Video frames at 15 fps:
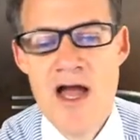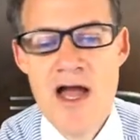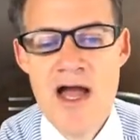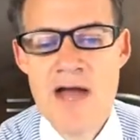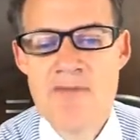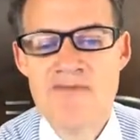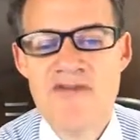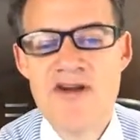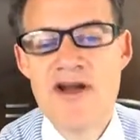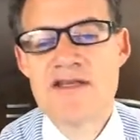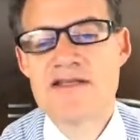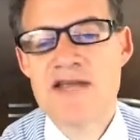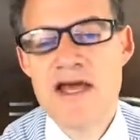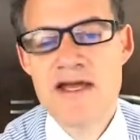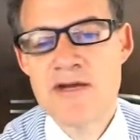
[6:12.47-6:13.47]
I'm very
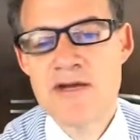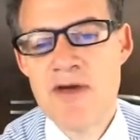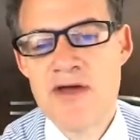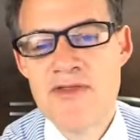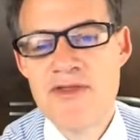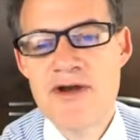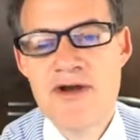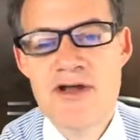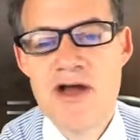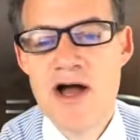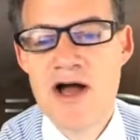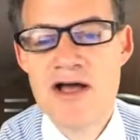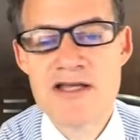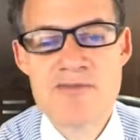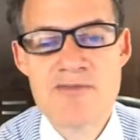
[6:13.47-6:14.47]
excited about their
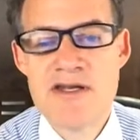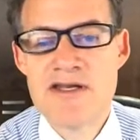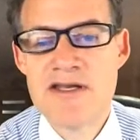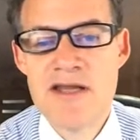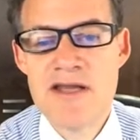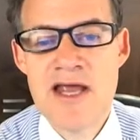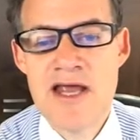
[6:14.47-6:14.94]
cause, but